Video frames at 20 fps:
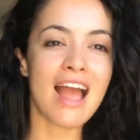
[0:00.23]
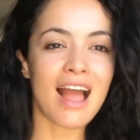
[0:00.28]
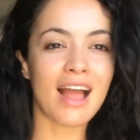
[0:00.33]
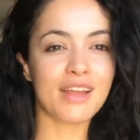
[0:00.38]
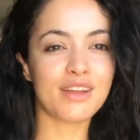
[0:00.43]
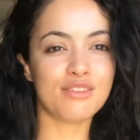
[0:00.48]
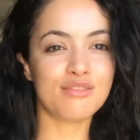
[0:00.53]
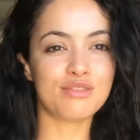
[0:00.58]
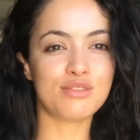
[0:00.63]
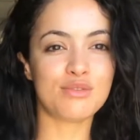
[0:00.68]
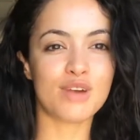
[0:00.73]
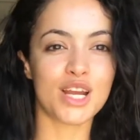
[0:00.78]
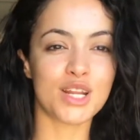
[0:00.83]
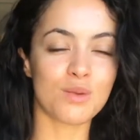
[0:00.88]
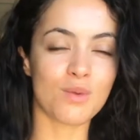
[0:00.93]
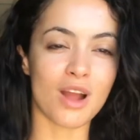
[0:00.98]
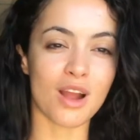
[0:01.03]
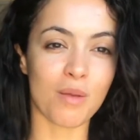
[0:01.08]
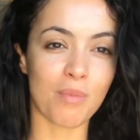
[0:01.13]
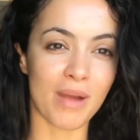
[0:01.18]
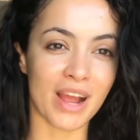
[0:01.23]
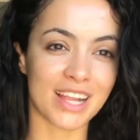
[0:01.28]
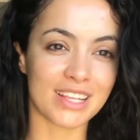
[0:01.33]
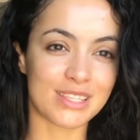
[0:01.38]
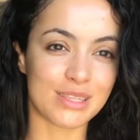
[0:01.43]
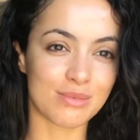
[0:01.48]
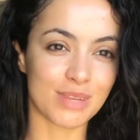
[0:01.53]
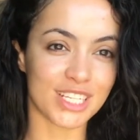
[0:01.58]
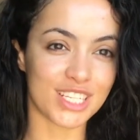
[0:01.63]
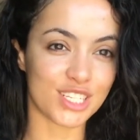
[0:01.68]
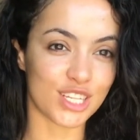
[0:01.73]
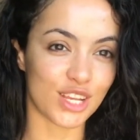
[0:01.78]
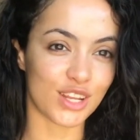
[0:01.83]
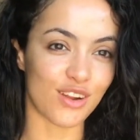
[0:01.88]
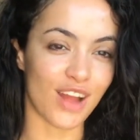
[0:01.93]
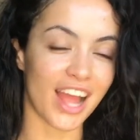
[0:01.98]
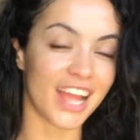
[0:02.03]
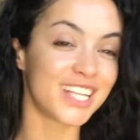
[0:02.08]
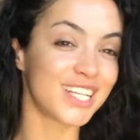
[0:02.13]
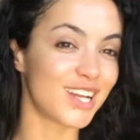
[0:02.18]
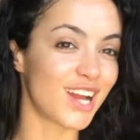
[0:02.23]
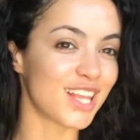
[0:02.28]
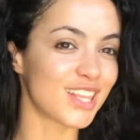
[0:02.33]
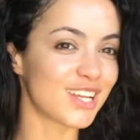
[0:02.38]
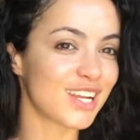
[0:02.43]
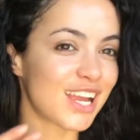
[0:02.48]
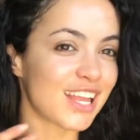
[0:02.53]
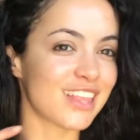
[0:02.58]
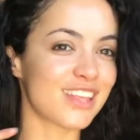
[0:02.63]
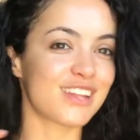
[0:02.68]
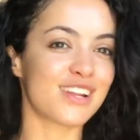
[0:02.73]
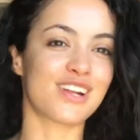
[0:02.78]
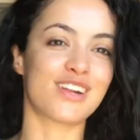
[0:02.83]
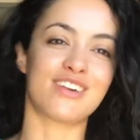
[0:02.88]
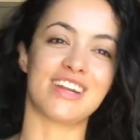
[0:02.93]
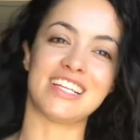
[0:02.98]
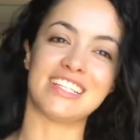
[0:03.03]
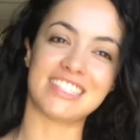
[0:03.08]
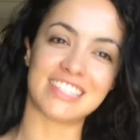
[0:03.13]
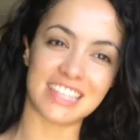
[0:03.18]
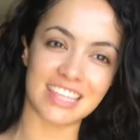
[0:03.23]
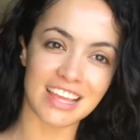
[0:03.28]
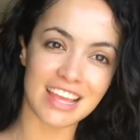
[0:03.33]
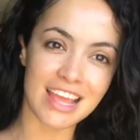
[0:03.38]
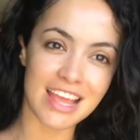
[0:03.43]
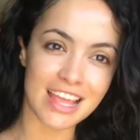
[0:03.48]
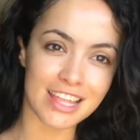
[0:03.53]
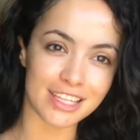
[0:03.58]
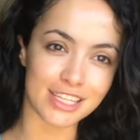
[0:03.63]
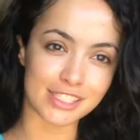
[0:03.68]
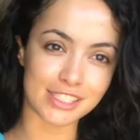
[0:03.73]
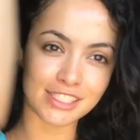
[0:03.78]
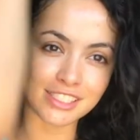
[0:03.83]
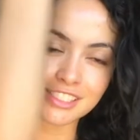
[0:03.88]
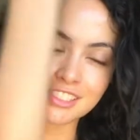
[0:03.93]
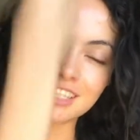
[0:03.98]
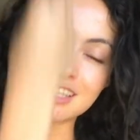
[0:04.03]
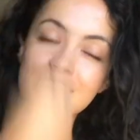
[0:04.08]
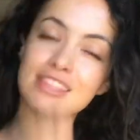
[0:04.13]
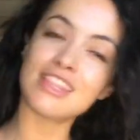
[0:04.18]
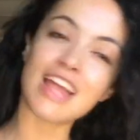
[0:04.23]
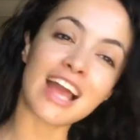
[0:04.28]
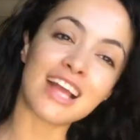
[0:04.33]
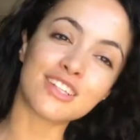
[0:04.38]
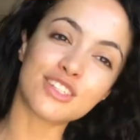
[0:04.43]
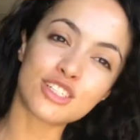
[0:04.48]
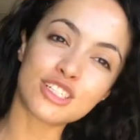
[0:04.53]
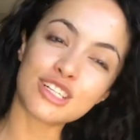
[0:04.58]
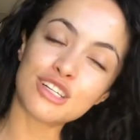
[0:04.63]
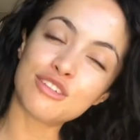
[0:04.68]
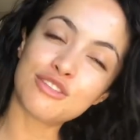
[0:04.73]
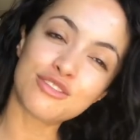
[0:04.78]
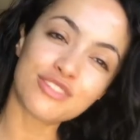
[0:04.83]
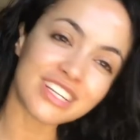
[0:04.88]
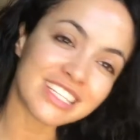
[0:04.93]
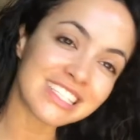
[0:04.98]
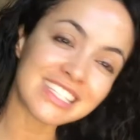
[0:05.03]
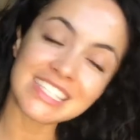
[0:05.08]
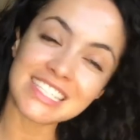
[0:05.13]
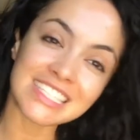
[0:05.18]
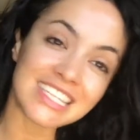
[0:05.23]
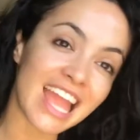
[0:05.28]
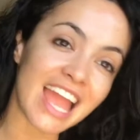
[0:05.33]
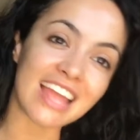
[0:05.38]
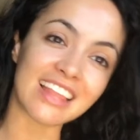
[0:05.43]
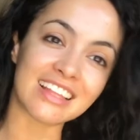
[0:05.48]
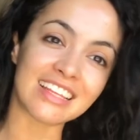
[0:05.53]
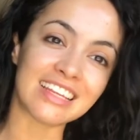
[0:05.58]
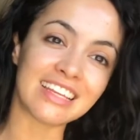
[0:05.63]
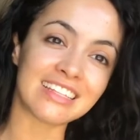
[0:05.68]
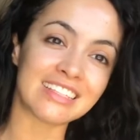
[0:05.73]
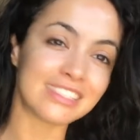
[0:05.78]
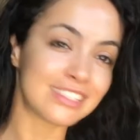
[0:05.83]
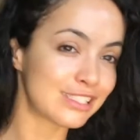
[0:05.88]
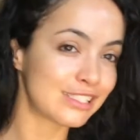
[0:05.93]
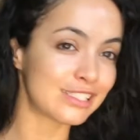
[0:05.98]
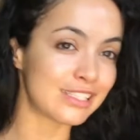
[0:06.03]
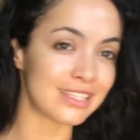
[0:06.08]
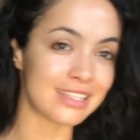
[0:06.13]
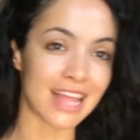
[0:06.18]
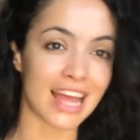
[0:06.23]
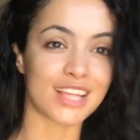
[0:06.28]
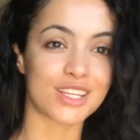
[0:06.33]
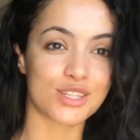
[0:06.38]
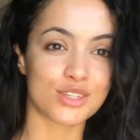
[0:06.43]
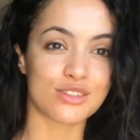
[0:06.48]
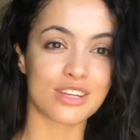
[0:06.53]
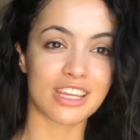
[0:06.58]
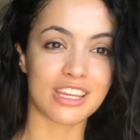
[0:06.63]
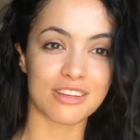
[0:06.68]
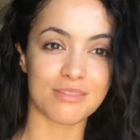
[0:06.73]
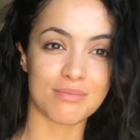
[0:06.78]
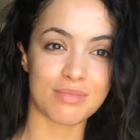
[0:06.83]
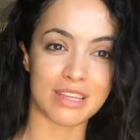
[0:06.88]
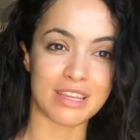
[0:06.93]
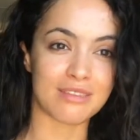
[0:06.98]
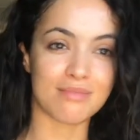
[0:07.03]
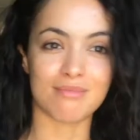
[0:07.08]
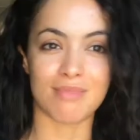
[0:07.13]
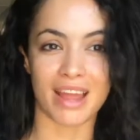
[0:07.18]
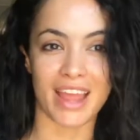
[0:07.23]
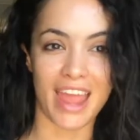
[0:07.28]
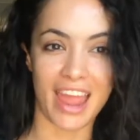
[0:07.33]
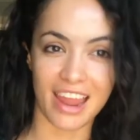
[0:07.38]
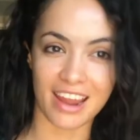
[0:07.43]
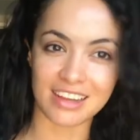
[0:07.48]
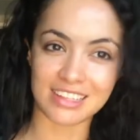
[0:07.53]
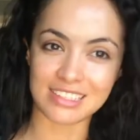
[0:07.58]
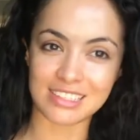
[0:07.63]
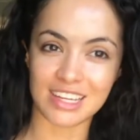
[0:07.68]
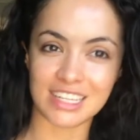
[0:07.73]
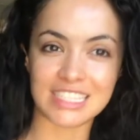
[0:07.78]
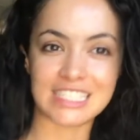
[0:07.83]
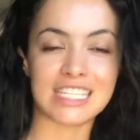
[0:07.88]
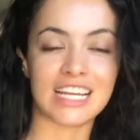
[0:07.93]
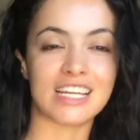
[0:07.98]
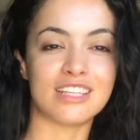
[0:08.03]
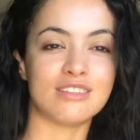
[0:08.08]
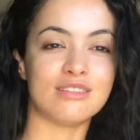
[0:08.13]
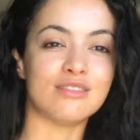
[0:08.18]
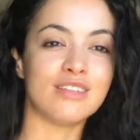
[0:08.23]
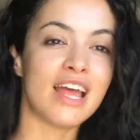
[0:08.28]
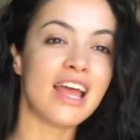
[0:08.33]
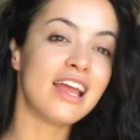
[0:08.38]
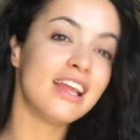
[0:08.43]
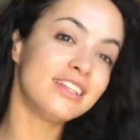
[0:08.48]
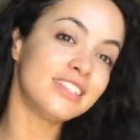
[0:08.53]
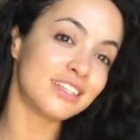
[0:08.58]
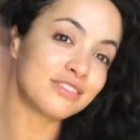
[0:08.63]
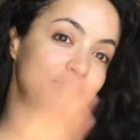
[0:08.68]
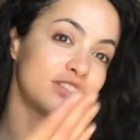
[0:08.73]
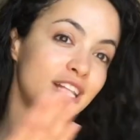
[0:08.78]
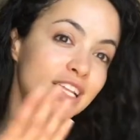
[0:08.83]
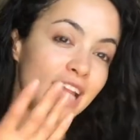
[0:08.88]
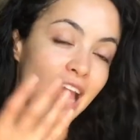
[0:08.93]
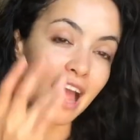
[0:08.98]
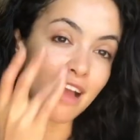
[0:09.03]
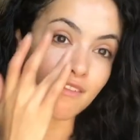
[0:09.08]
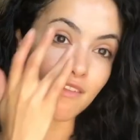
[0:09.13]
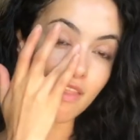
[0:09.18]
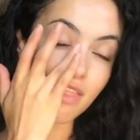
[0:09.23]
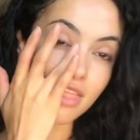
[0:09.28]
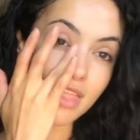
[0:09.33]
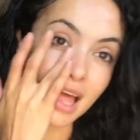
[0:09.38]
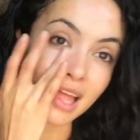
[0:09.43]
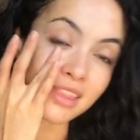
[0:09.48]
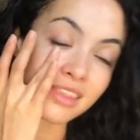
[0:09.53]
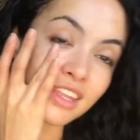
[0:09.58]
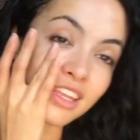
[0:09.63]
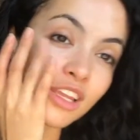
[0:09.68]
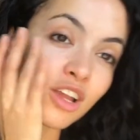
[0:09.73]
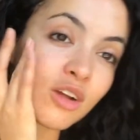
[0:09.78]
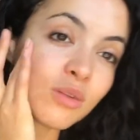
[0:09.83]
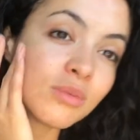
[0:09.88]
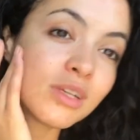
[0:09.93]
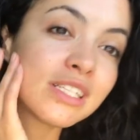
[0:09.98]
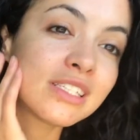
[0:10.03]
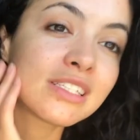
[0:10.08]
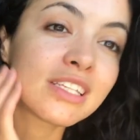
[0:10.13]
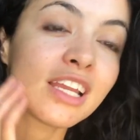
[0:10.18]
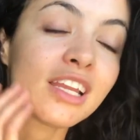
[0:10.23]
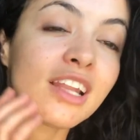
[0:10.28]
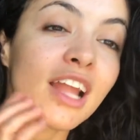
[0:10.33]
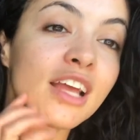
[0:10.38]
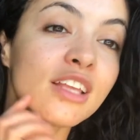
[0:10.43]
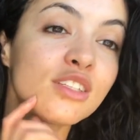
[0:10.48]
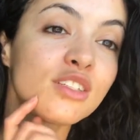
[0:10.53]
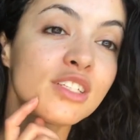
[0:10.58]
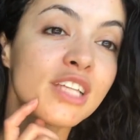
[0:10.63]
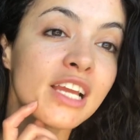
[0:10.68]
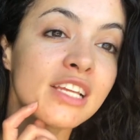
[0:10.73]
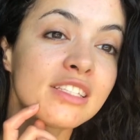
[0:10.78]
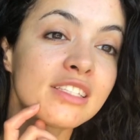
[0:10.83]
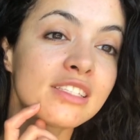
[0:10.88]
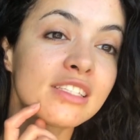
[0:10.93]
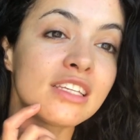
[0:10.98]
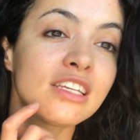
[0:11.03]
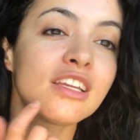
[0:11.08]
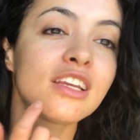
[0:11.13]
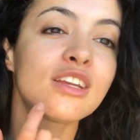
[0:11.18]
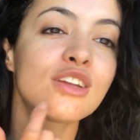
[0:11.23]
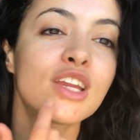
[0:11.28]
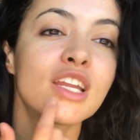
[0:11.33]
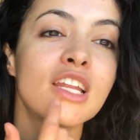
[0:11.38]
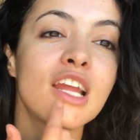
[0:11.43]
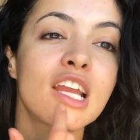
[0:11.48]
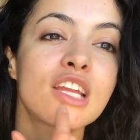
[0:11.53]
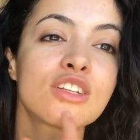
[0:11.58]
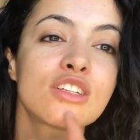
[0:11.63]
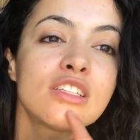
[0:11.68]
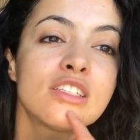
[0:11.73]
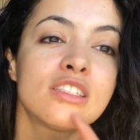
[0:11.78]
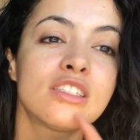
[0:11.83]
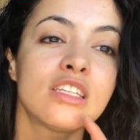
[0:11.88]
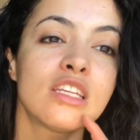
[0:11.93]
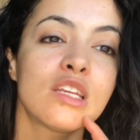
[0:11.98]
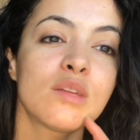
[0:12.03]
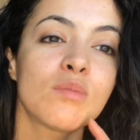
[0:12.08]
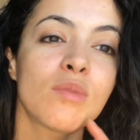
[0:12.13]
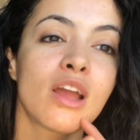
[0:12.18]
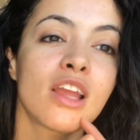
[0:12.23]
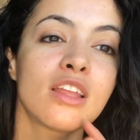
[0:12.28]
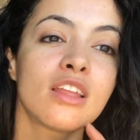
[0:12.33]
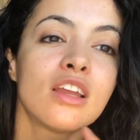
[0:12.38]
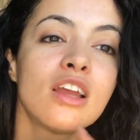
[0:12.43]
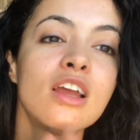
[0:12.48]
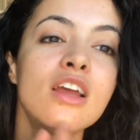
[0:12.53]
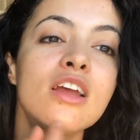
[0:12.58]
Hi everyone, welcome back to my channel. I know I look a little crazy. This is the natural Francieli. This is the natural it could be. My hair is not done. Definitely have nothing on my skin. As you guys see, you can actually see my